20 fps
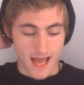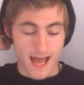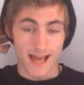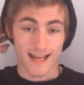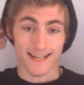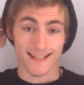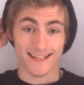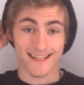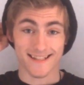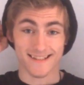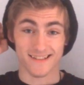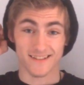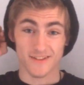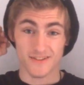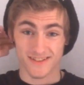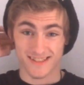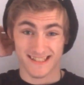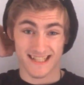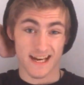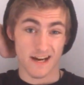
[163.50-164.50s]
And it gets a
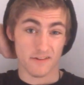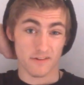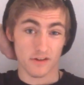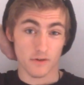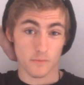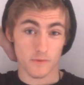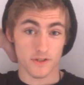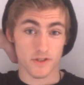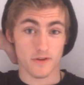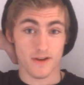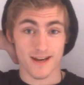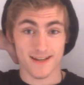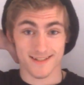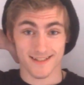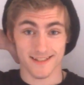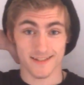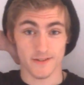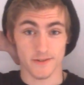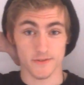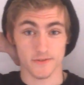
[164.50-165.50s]
lot scarier when you
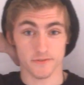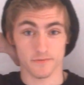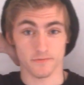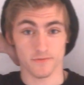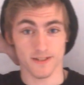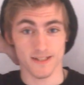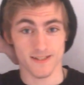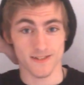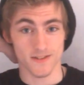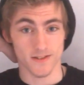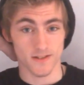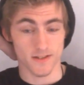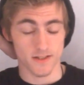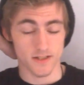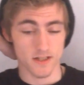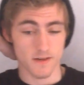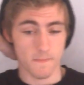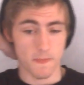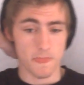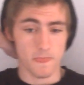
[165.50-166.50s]
actually do some
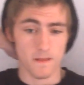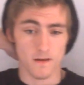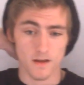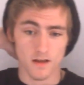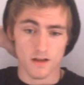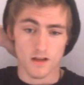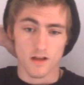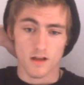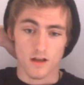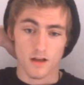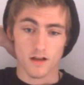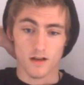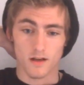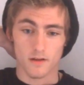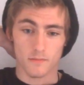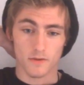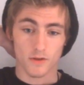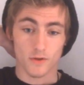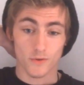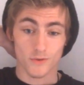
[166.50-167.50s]
research.
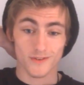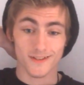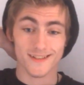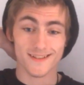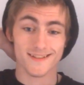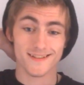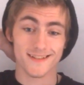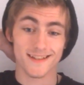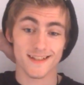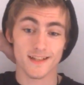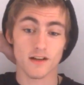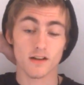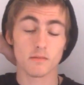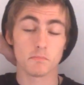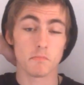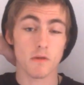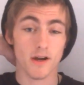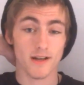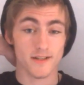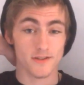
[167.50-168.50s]
According to the Young
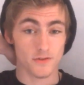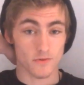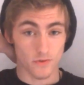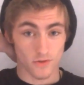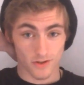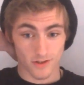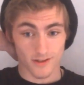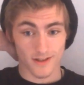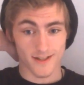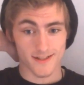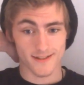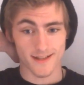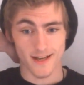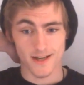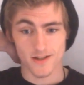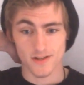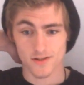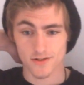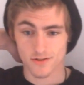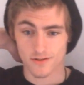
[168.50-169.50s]
Minds
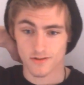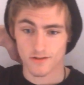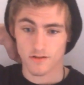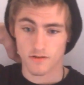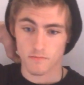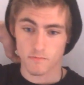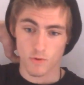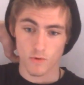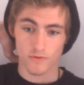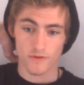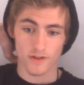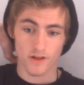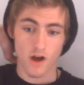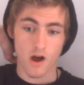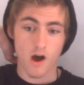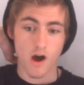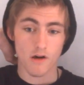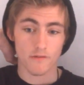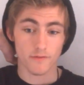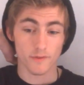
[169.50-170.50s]
organisation, more than
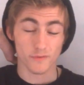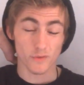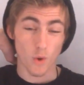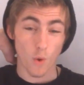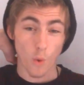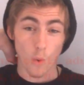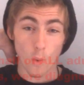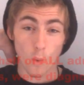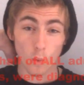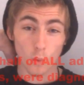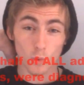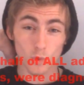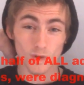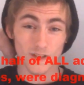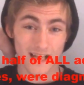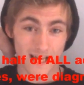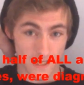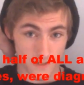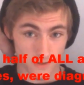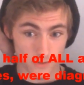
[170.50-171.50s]
half of
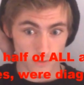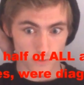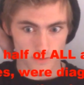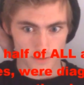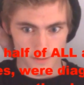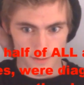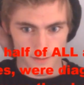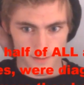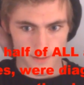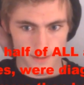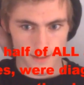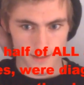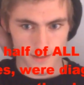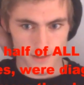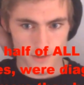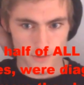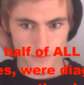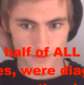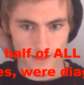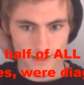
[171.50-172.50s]
all adults in
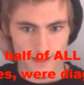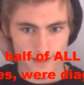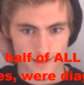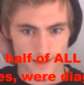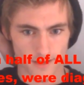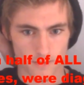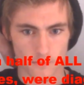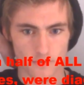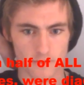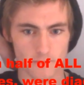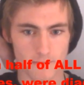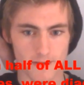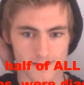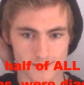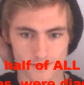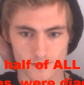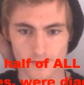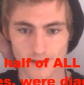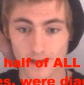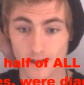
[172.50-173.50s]
the UK with
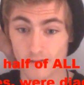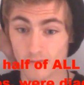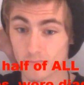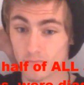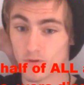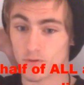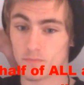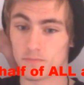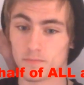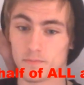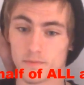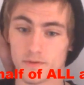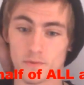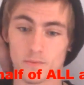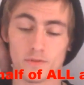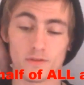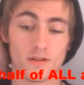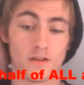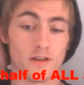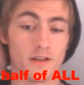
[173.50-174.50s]
mental health problems
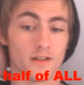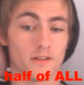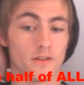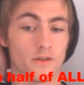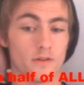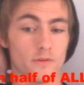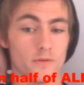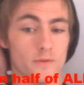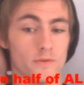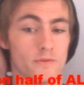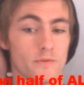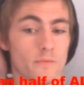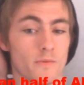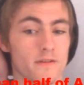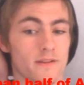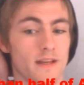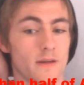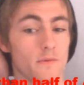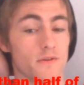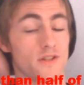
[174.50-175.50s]
were diagnosed when
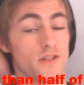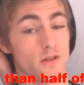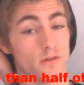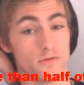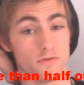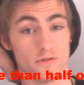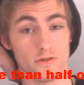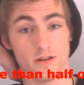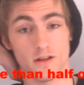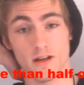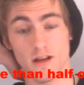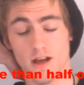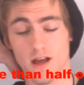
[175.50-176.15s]
they were children.